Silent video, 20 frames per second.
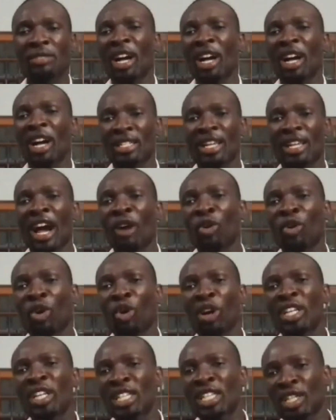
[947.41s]
but I'll
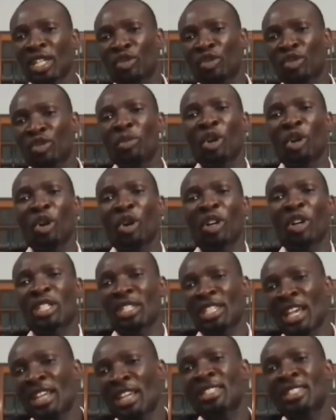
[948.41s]
call it history
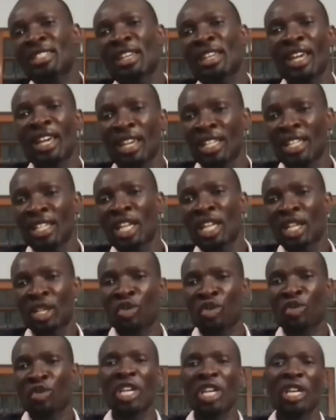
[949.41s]
because yesterday is
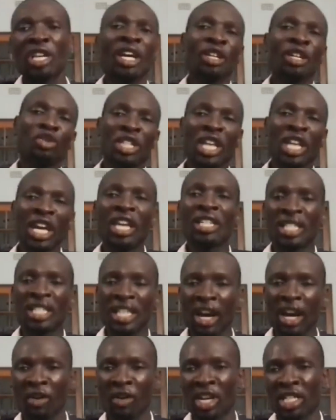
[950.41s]
history, today is
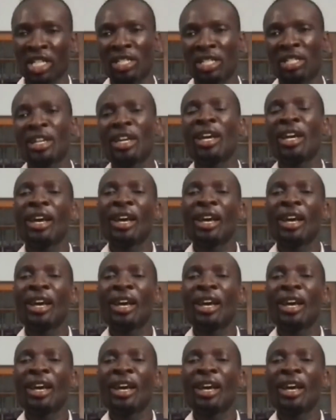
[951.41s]
current.